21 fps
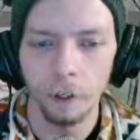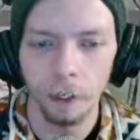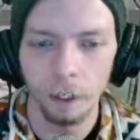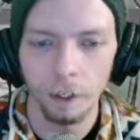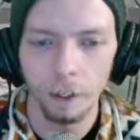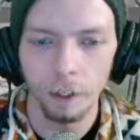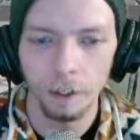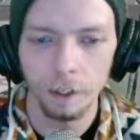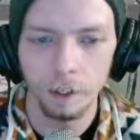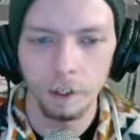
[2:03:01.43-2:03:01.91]

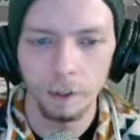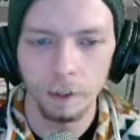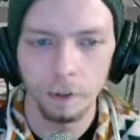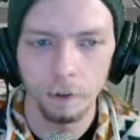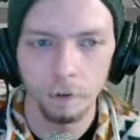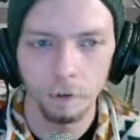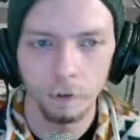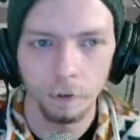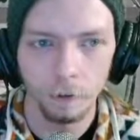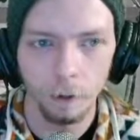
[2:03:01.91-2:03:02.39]
guess,
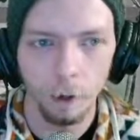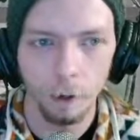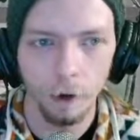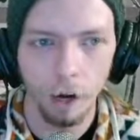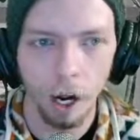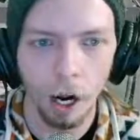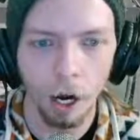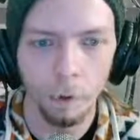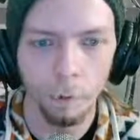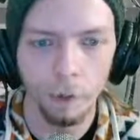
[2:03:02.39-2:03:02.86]
called
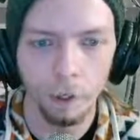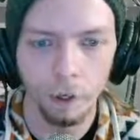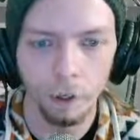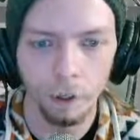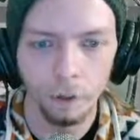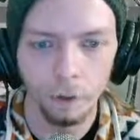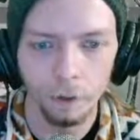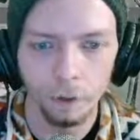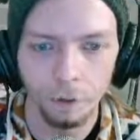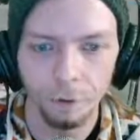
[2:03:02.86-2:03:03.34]

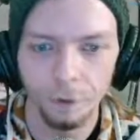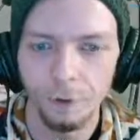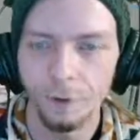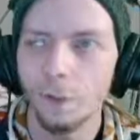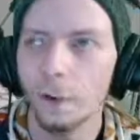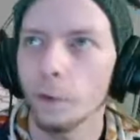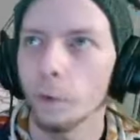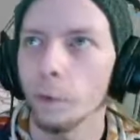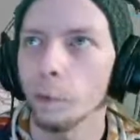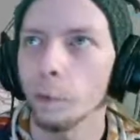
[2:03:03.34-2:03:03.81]
Albion. If you've
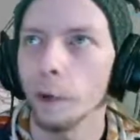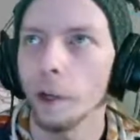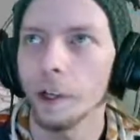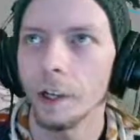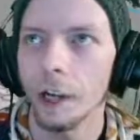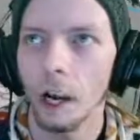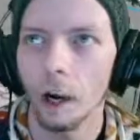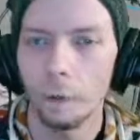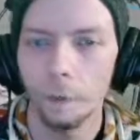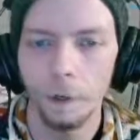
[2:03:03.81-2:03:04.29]
ever played
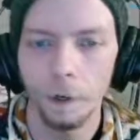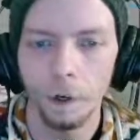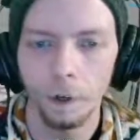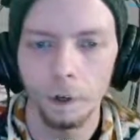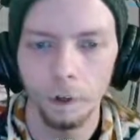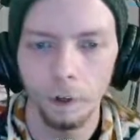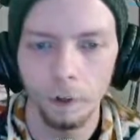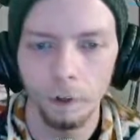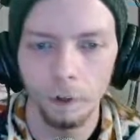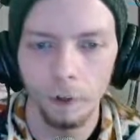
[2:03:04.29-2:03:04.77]

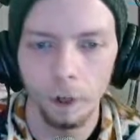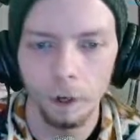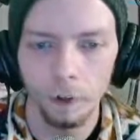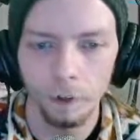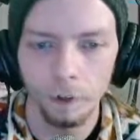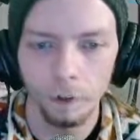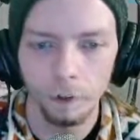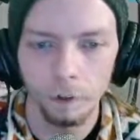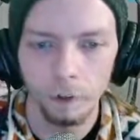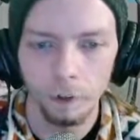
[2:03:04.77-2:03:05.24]
Albion
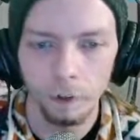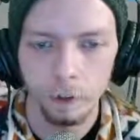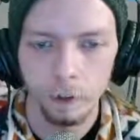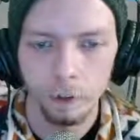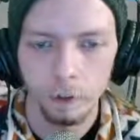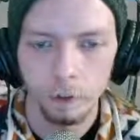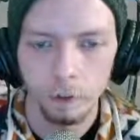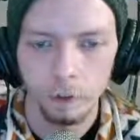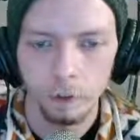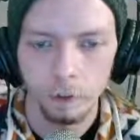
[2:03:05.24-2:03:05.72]
online,
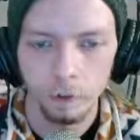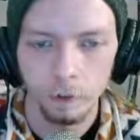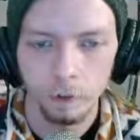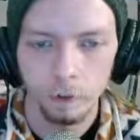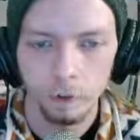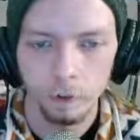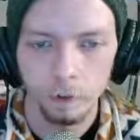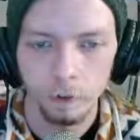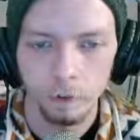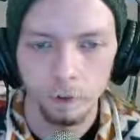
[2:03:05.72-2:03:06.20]

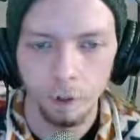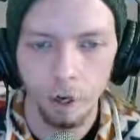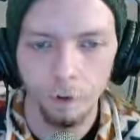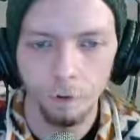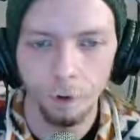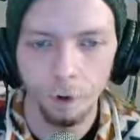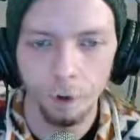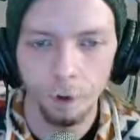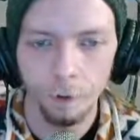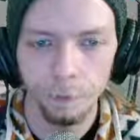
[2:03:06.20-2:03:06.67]
I've
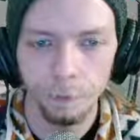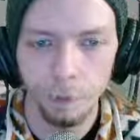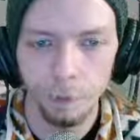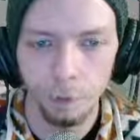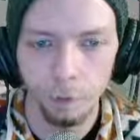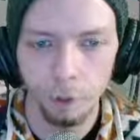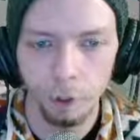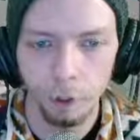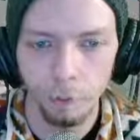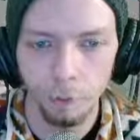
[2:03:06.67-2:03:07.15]
heard
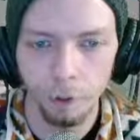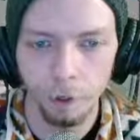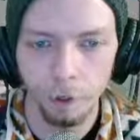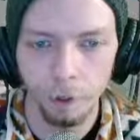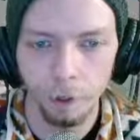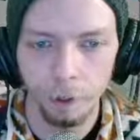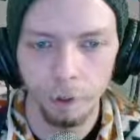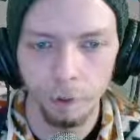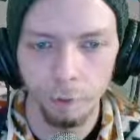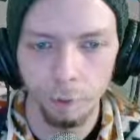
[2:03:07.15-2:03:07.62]
people
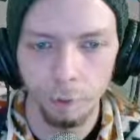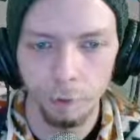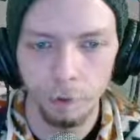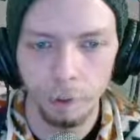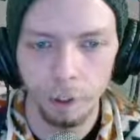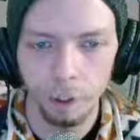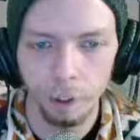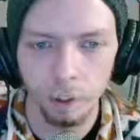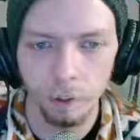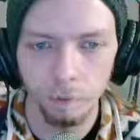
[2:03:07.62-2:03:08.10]
compare it to
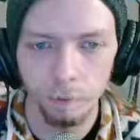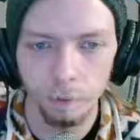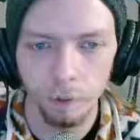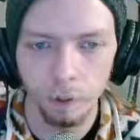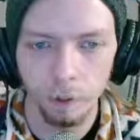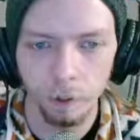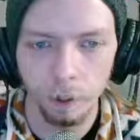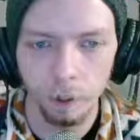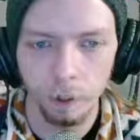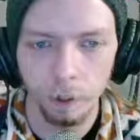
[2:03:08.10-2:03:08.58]
RuneScape a
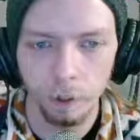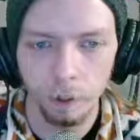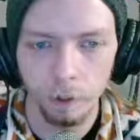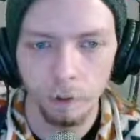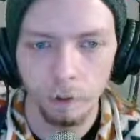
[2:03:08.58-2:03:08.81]
lot.